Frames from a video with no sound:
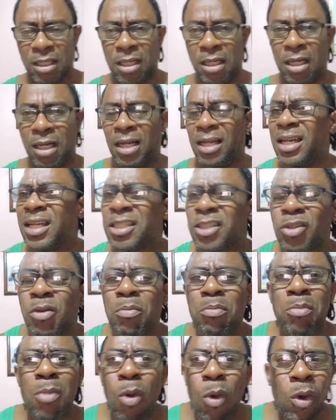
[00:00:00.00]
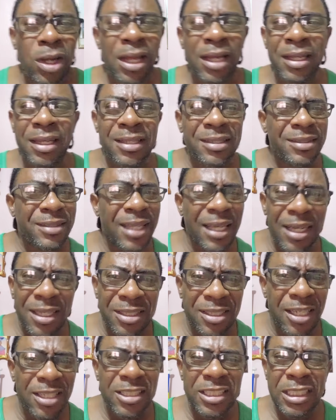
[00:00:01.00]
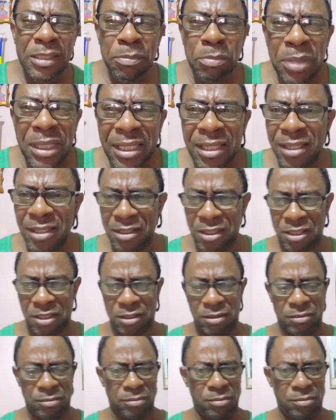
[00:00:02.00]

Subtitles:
Listen bold and intelligent speech.